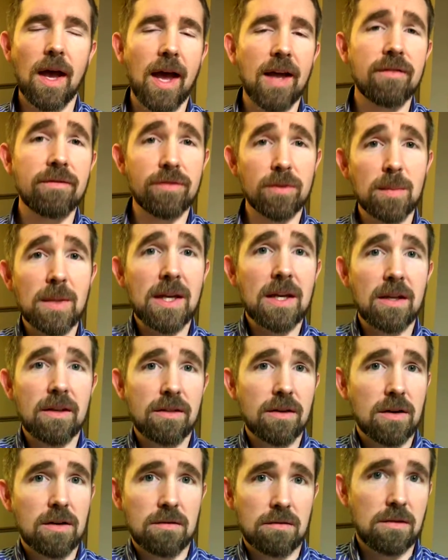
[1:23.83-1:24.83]
And for me,
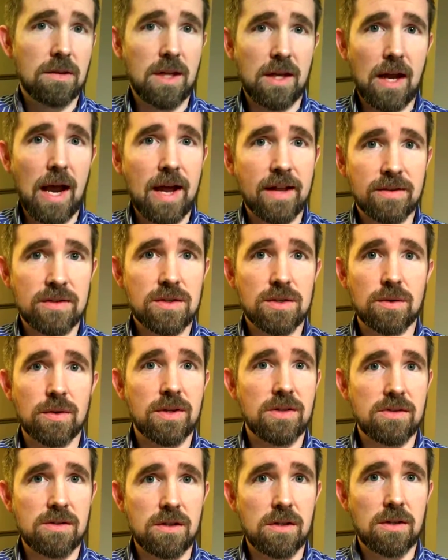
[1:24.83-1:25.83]
the answer
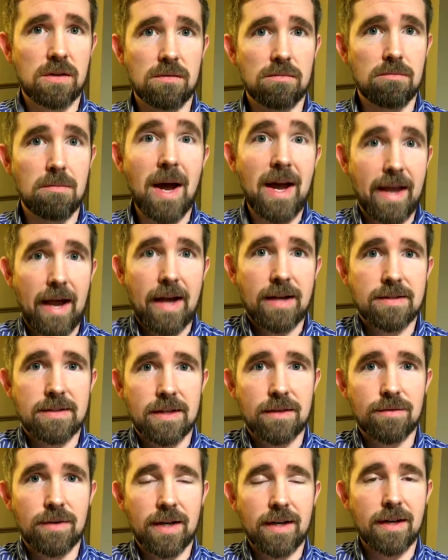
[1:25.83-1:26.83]
is my
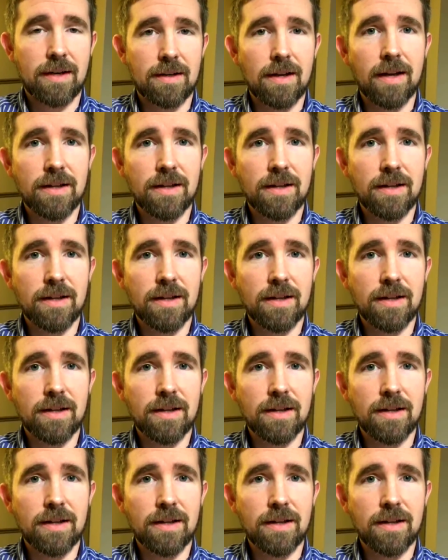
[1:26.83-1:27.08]
accent, right?